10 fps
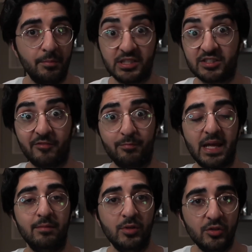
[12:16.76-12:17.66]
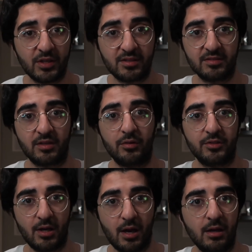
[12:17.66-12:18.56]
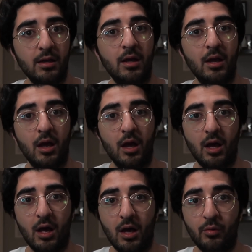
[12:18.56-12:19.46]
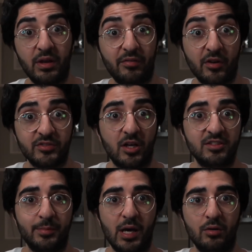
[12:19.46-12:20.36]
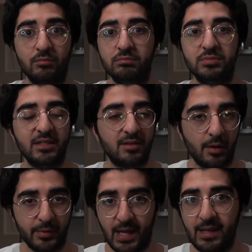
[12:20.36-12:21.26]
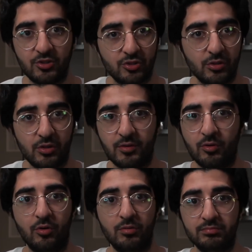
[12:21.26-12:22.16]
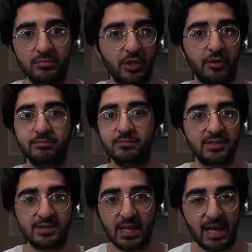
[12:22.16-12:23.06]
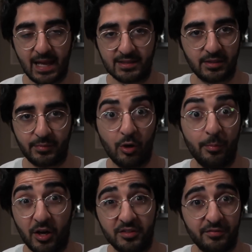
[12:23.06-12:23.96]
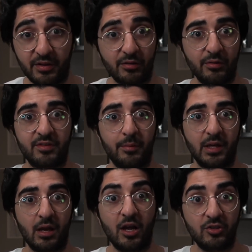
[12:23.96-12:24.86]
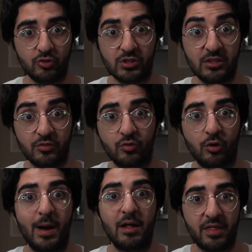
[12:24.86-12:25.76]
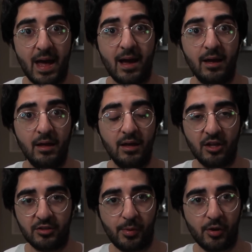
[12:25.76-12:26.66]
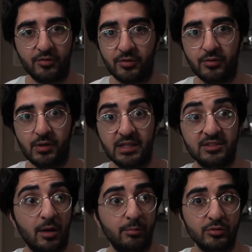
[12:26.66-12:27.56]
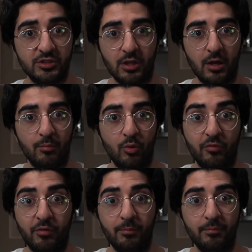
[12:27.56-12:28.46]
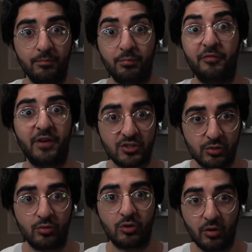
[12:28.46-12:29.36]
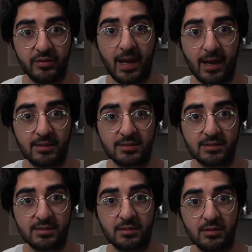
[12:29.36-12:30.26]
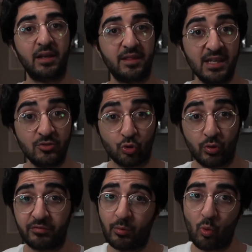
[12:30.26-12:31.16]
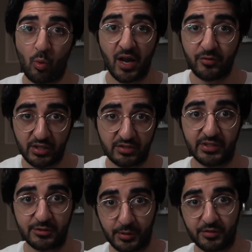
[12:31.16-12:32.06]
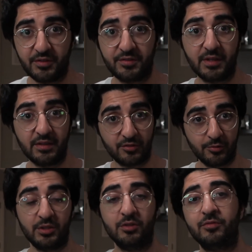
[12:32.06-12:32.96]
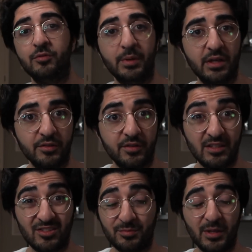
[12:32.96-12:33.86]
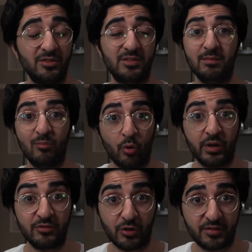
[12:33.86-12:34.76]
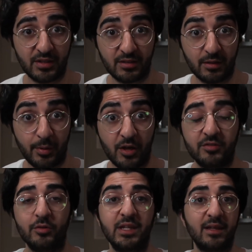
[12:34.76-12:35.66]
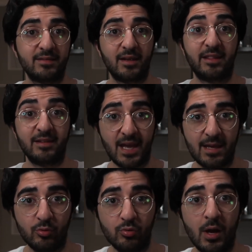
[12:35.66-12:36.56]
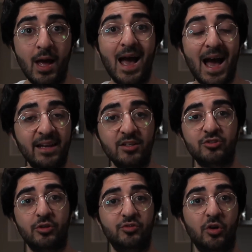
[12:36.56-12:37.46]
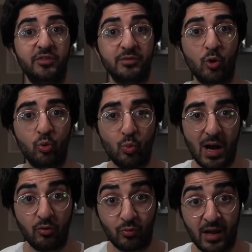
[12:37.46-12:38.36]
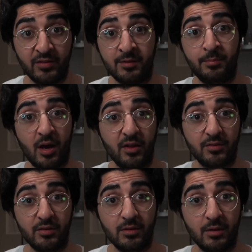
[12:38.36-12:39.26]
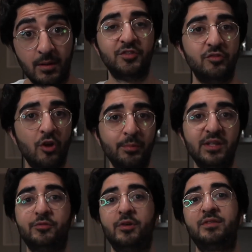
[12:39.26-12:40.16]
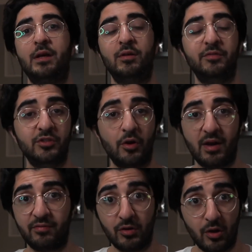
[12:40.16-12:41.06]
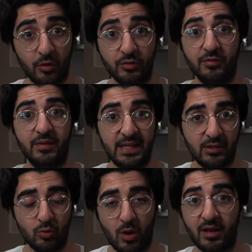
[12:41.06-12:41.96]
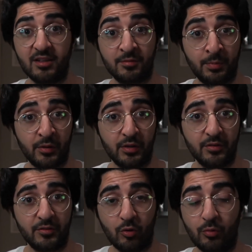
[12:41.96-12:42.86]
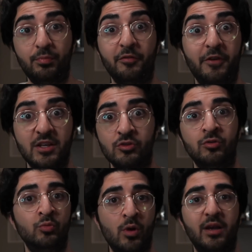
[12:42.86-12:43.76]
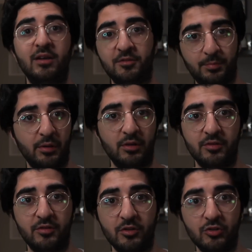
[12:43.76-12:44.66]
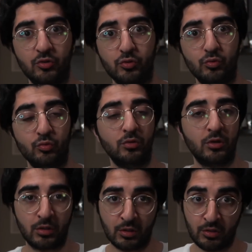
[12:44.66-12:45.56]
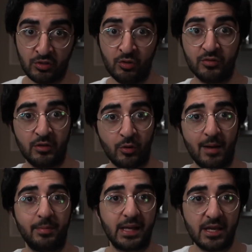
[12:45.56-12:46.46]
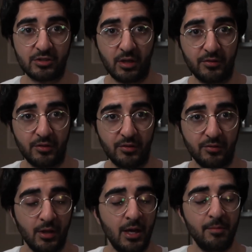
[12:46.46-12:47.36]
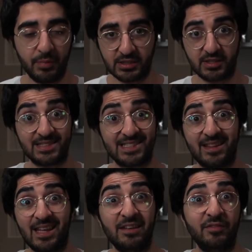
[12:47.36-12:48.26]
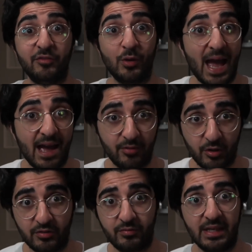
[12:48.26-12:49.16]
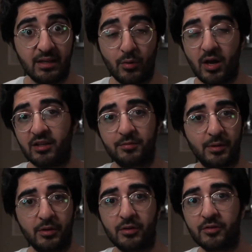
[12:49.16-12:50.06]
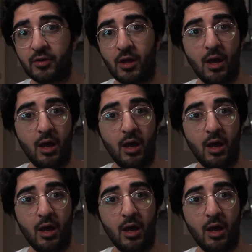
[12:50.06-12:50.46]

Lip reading: because I've played music since I was young, whenever I was asked about determination or sticking at something or persevering with something, I'd usually just talk about that as opposed to examples that are more from professional contexts. And I think drawing from a wide range of experiences is super useful because it just makes you seem more interesting to the person on the other side of the table, and it shows you off as a more well-rounded person. So don't be stressed out if you don't have loads of legal work experience or professional work experience that you can use in your application answers, because I'd say that even if you have loads of legal work experience,